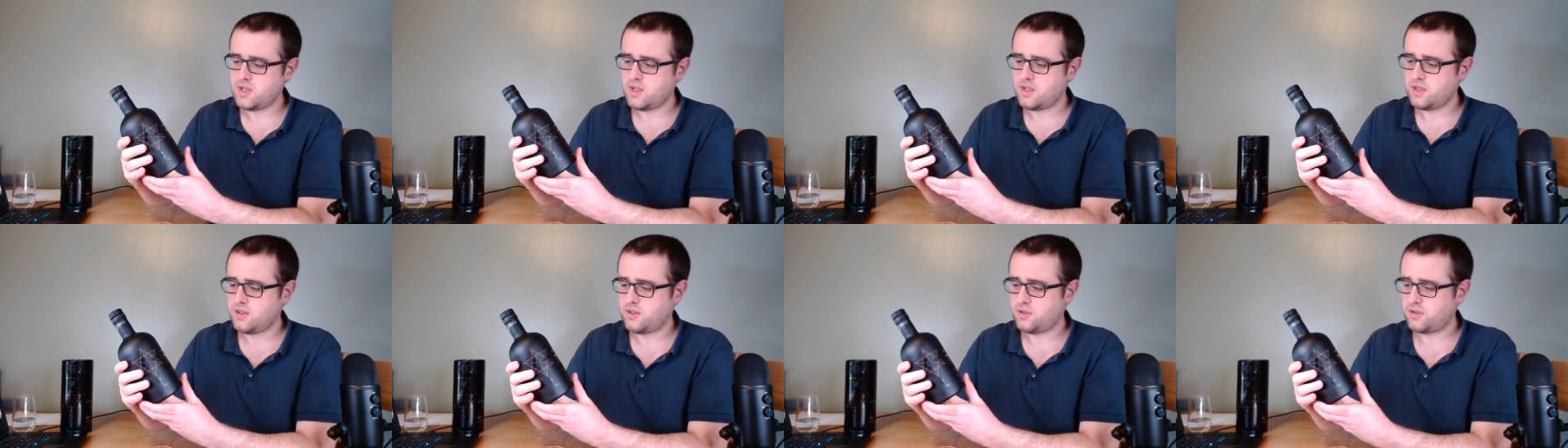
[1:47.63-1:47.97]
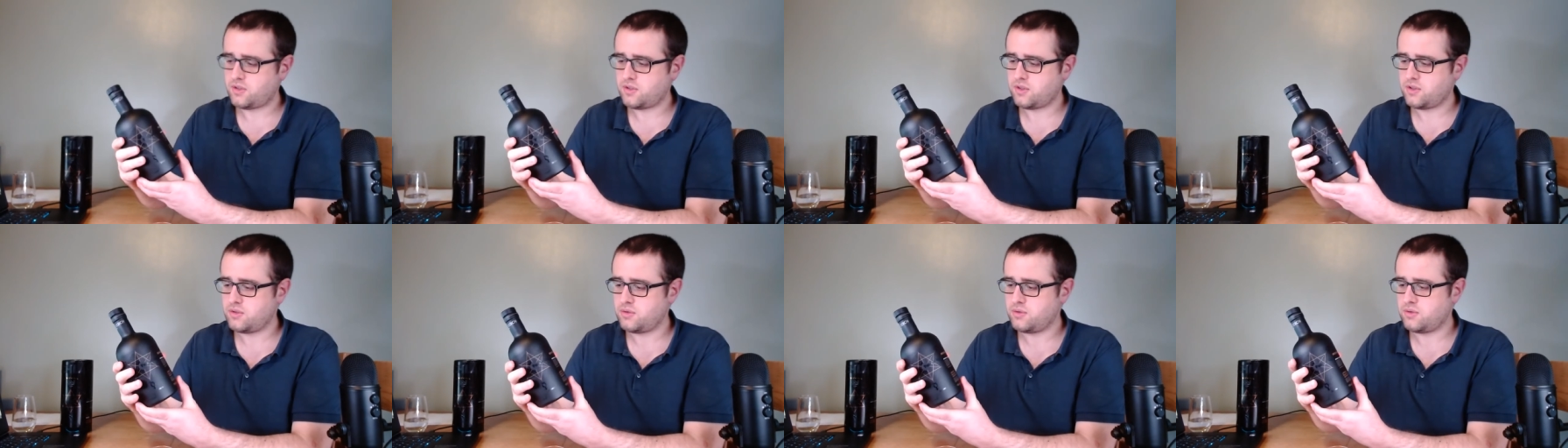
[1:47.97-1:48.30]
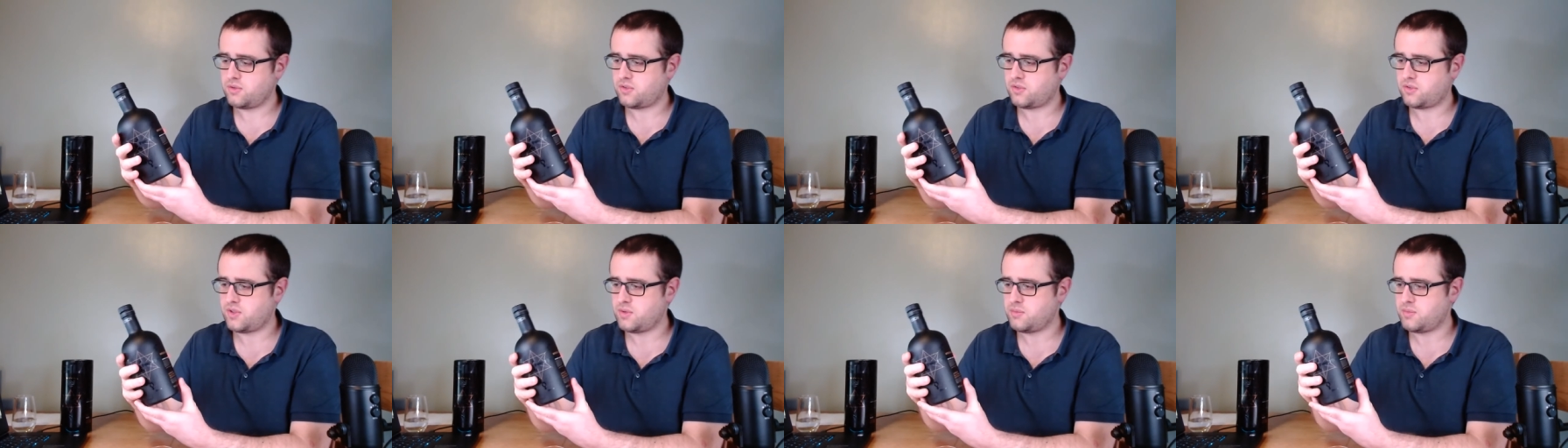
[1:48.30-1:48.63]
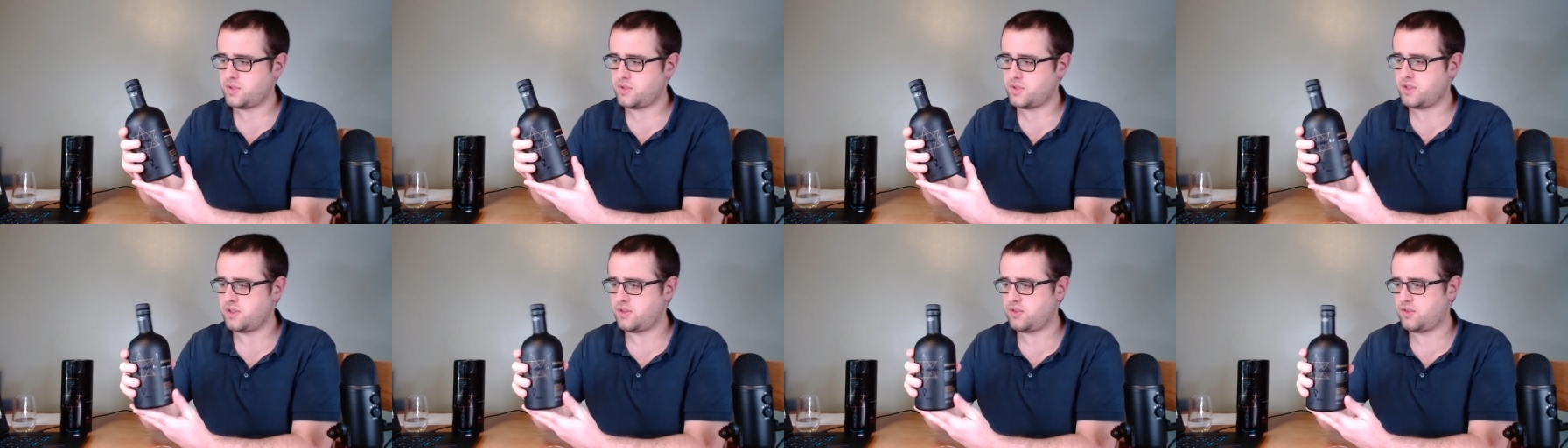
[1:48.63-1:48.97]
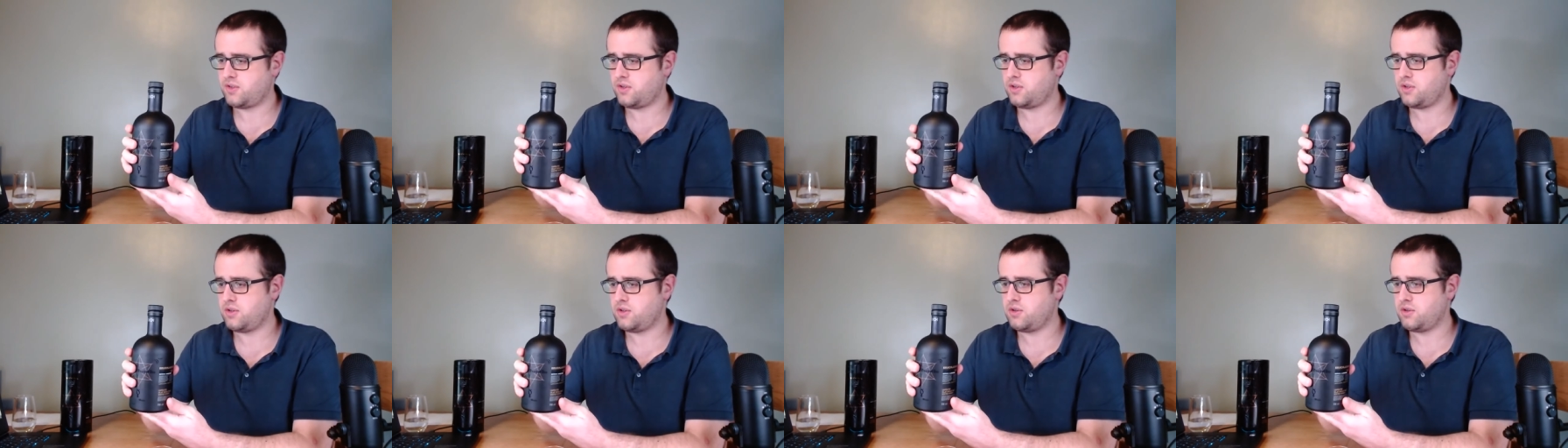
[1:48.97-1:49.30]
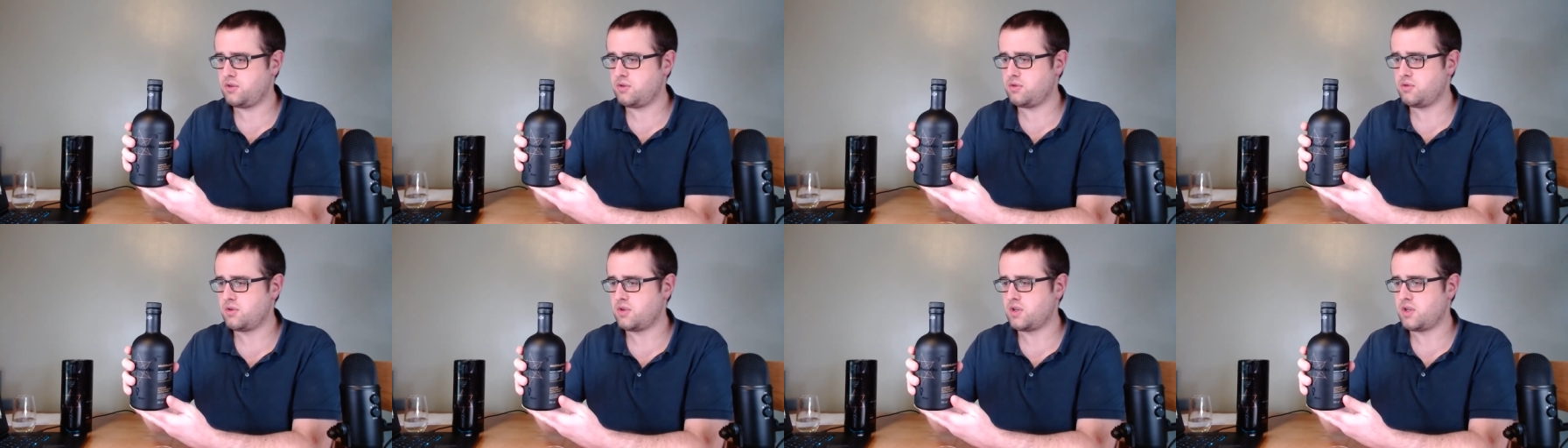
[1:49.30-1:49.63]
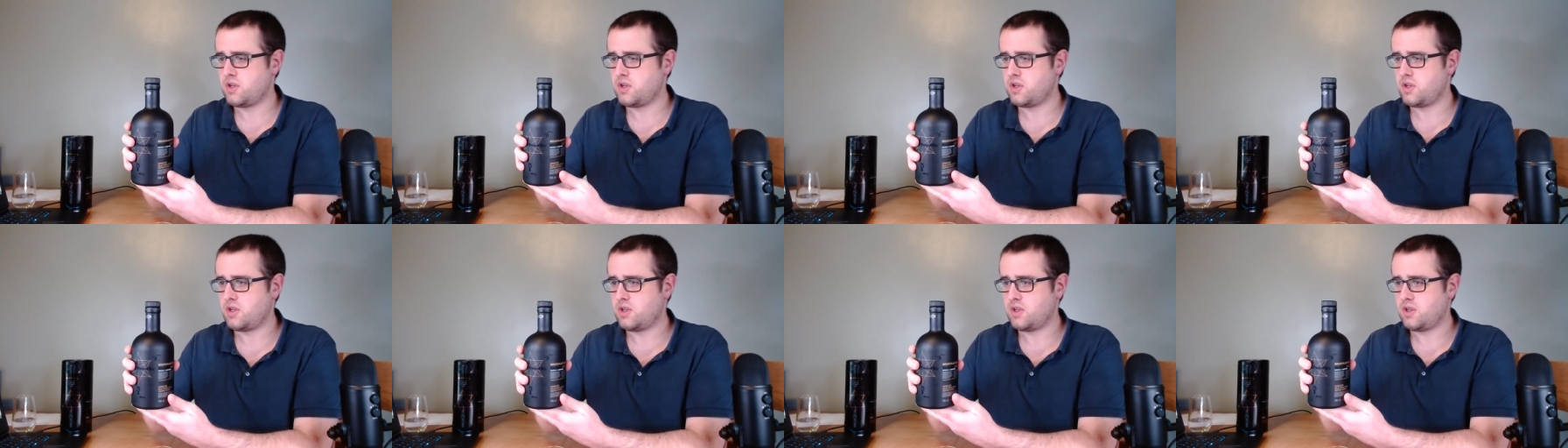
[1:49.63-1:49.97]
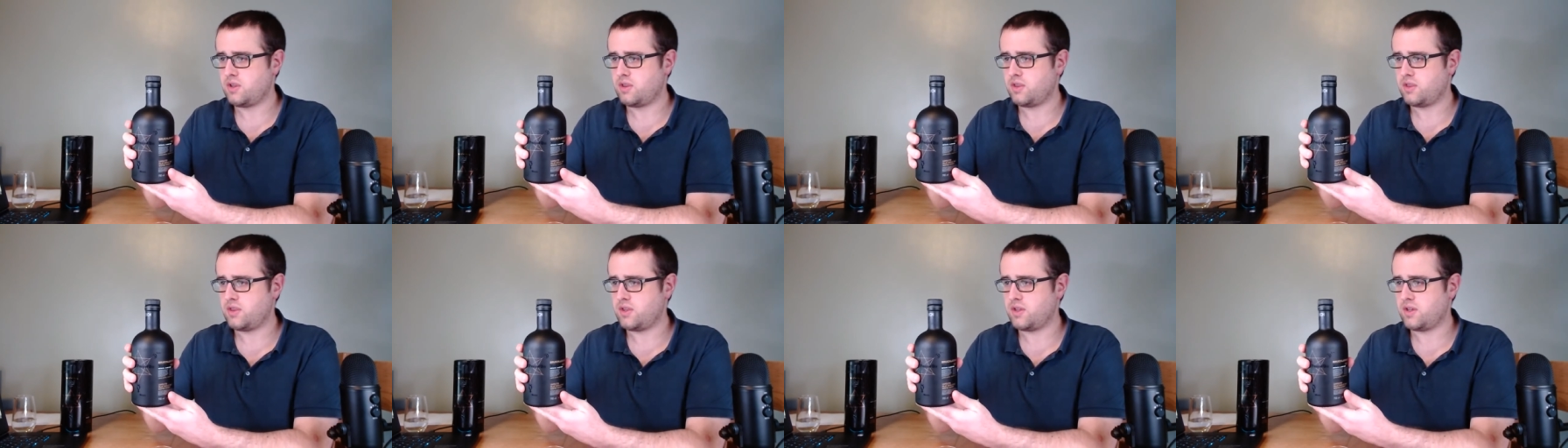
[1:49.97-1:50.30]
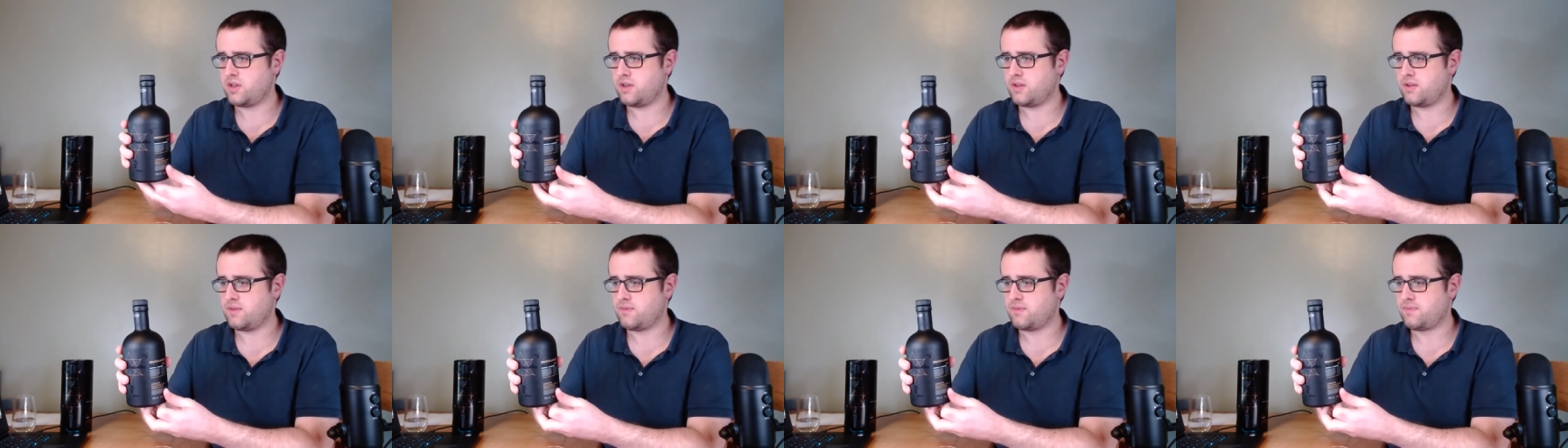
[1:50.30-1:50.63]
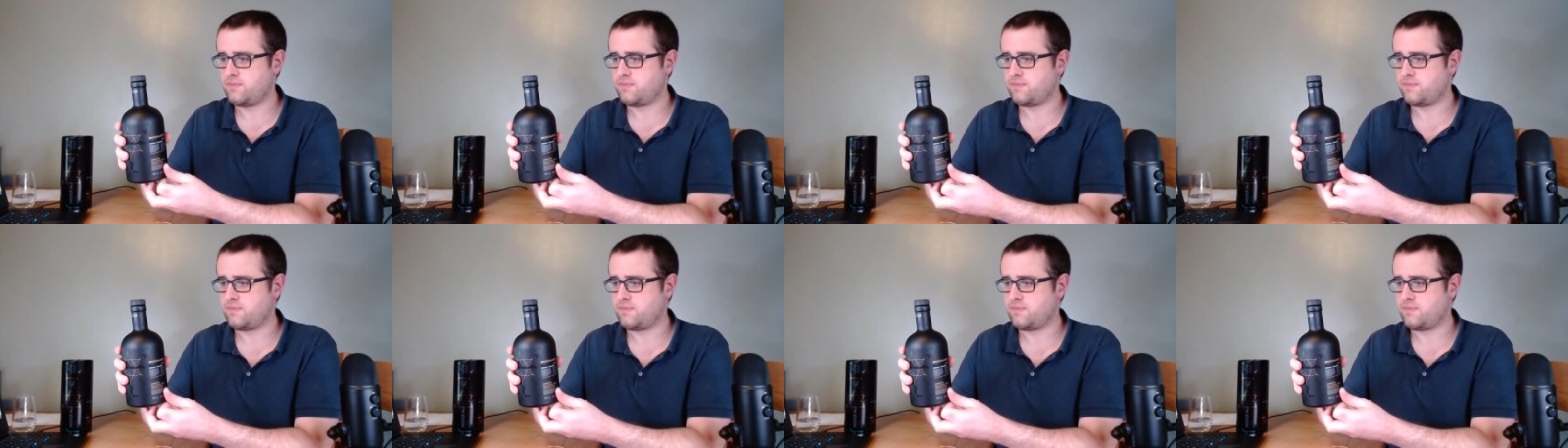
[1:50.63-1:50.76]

So similar to the